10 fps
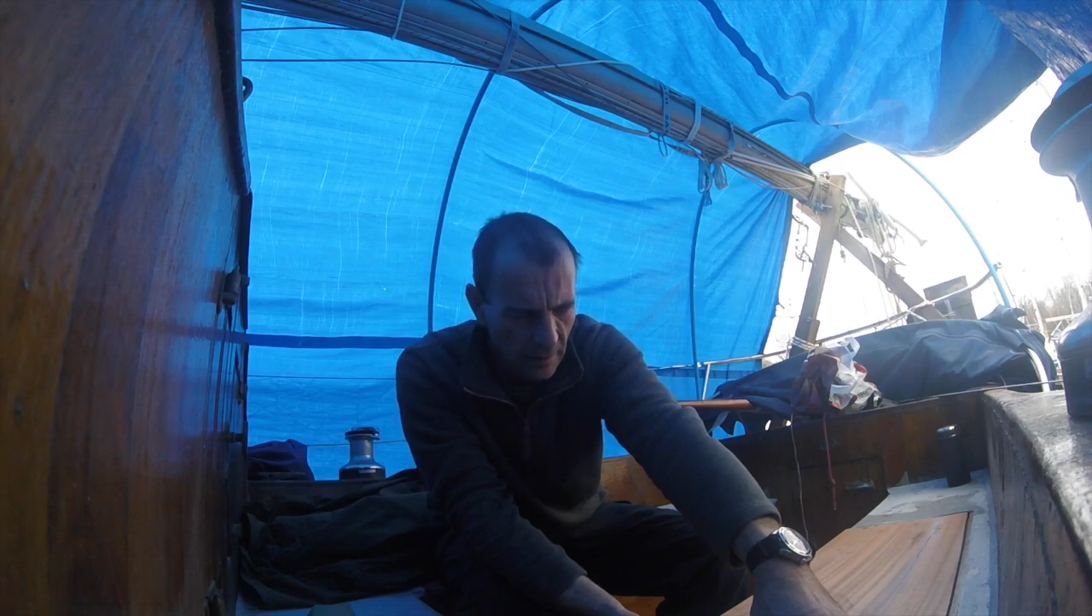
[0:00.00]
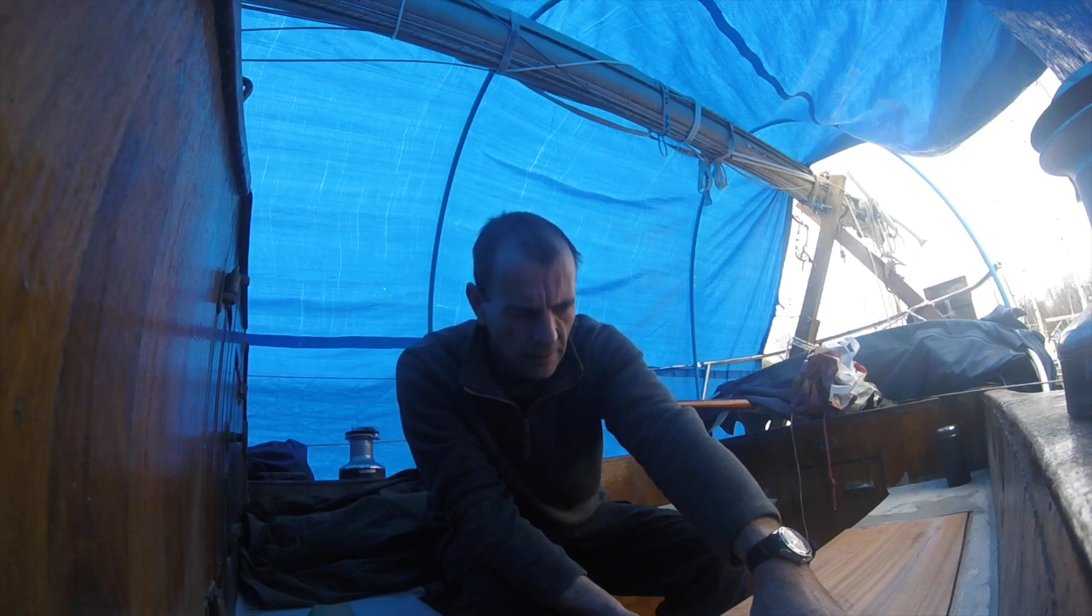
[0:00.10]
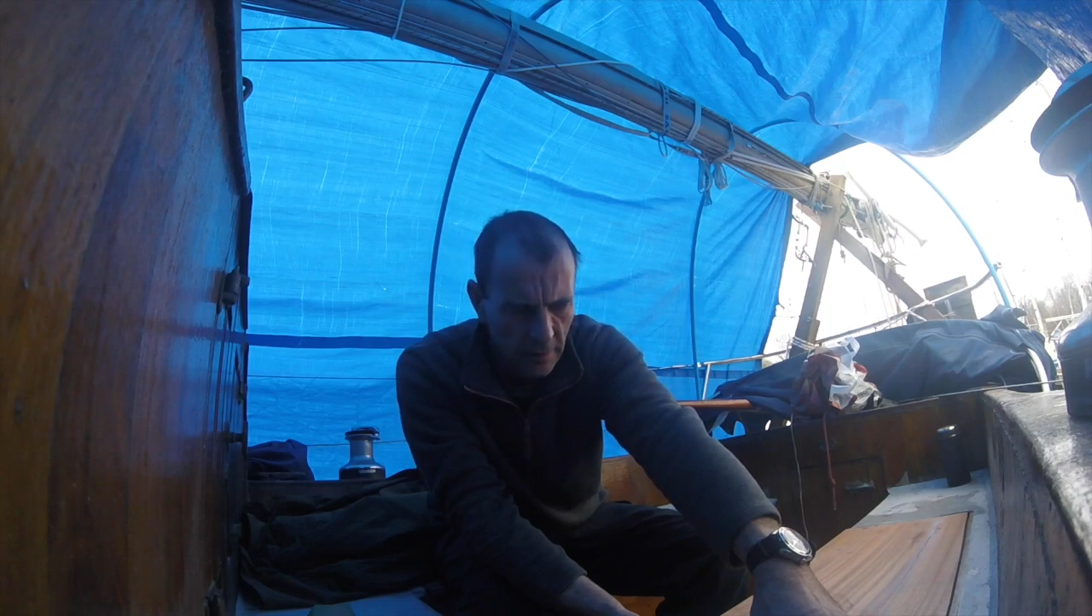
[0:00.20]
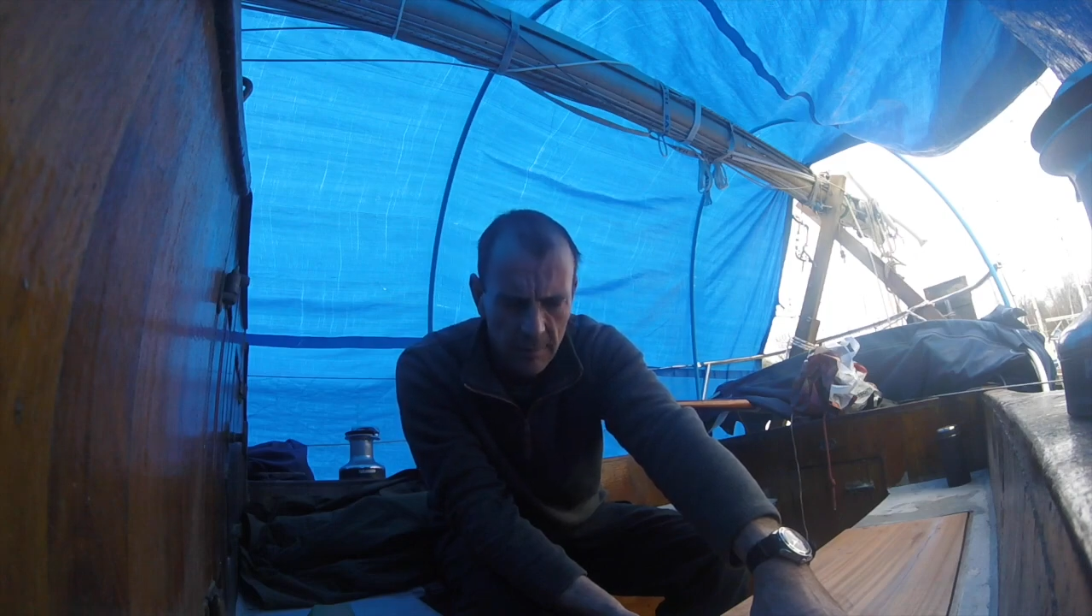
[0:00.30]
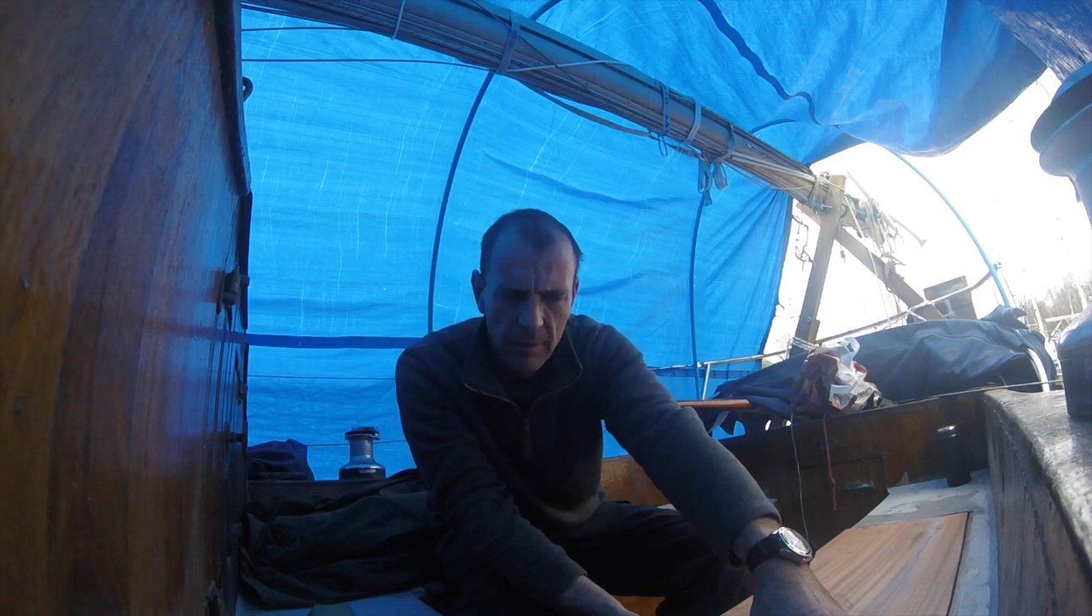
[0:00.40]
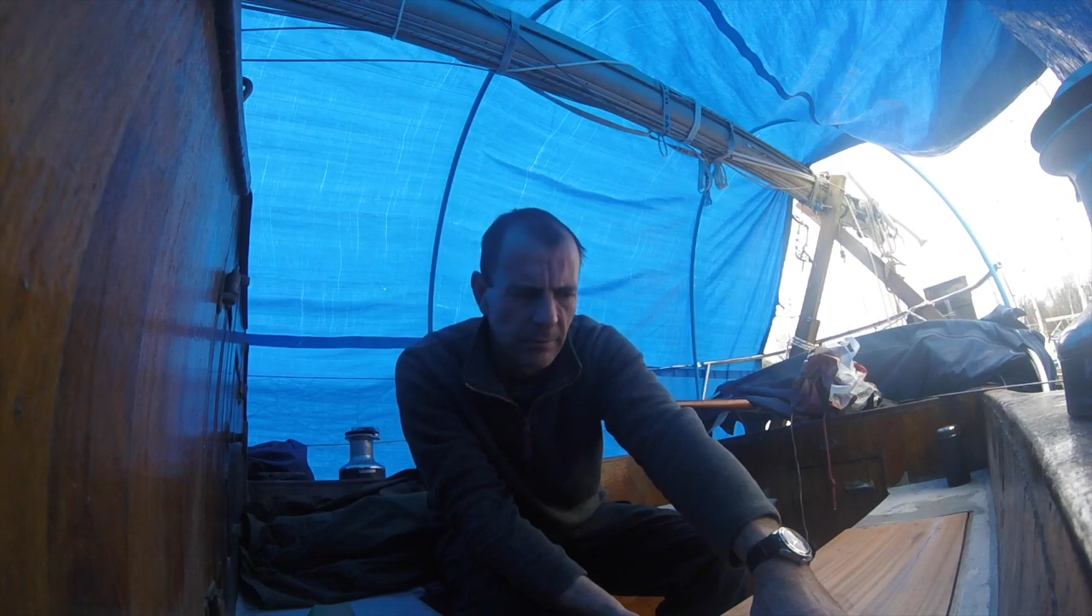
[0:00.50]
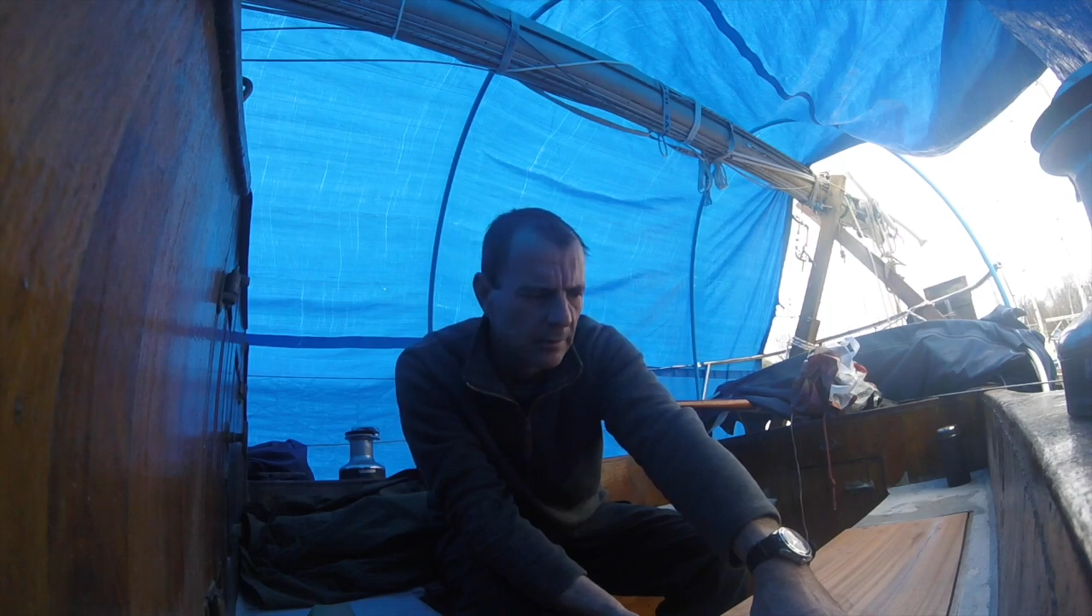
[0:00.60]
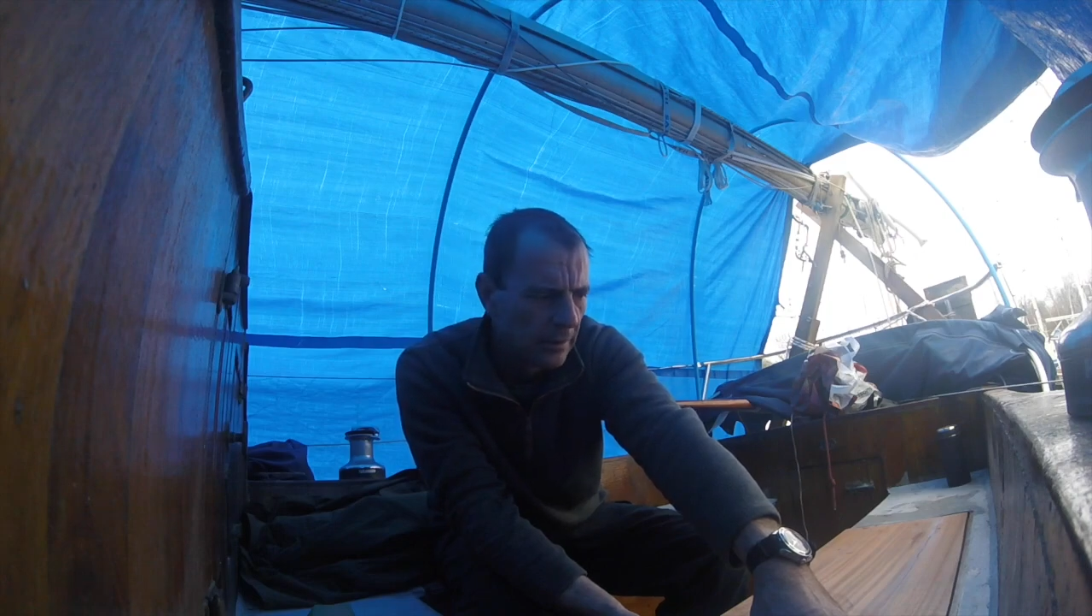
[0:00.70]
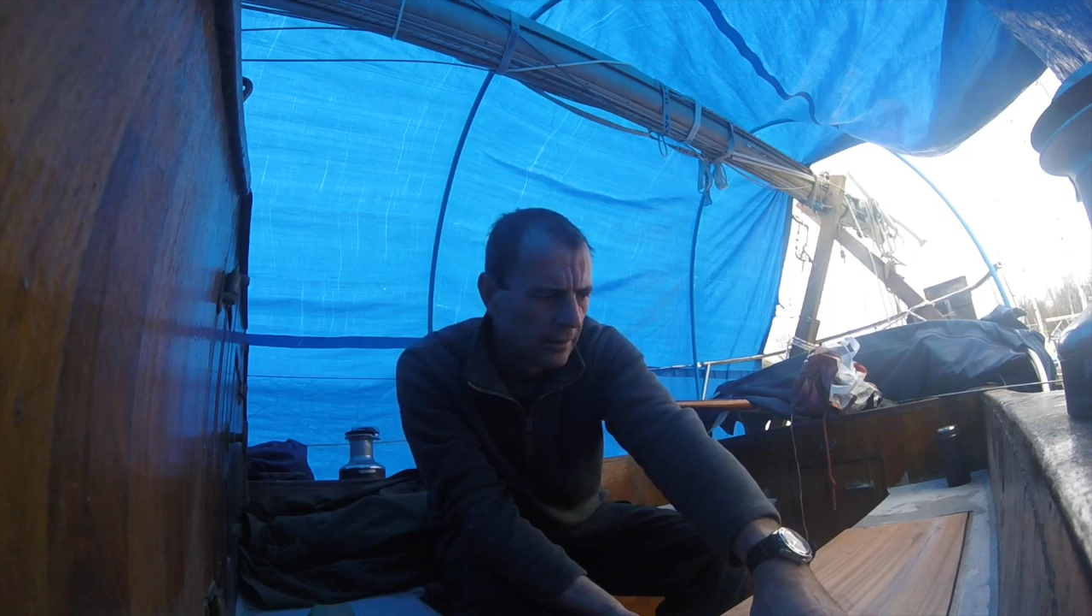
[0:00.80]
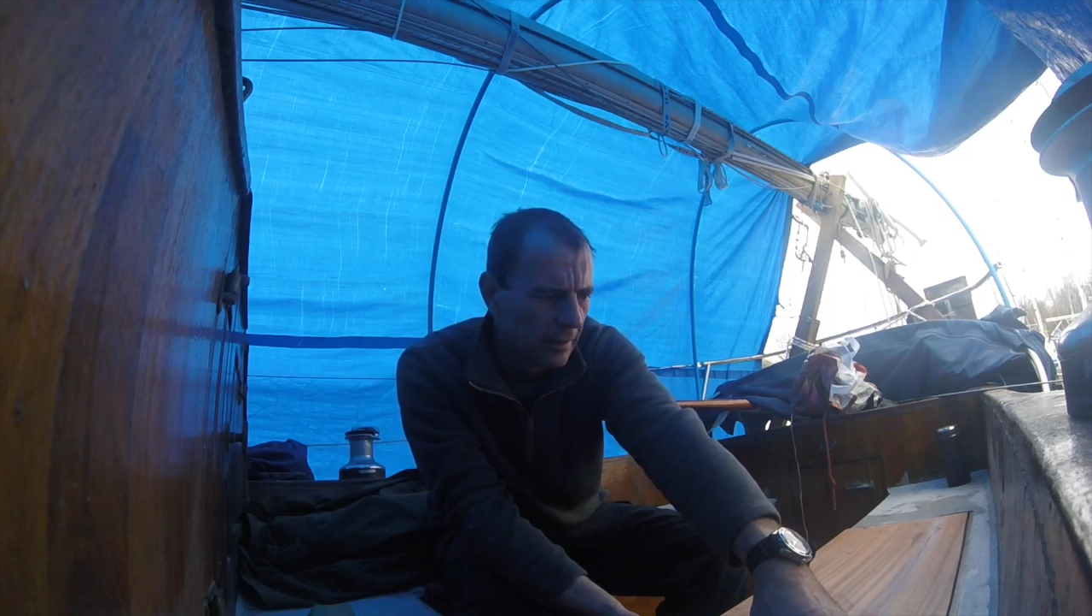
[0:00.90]
Because at the
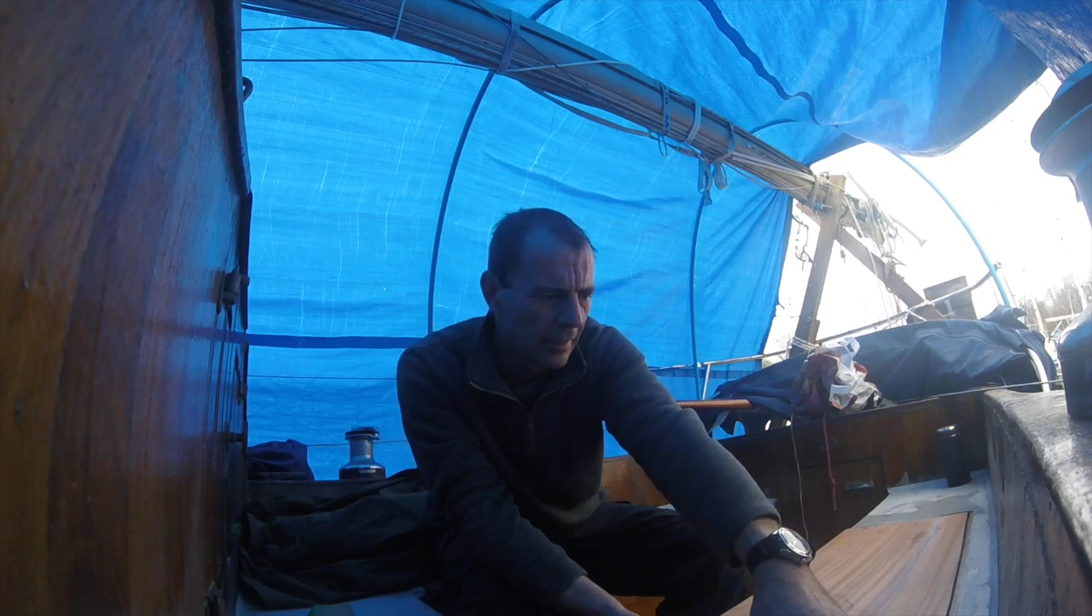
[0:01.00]
moment the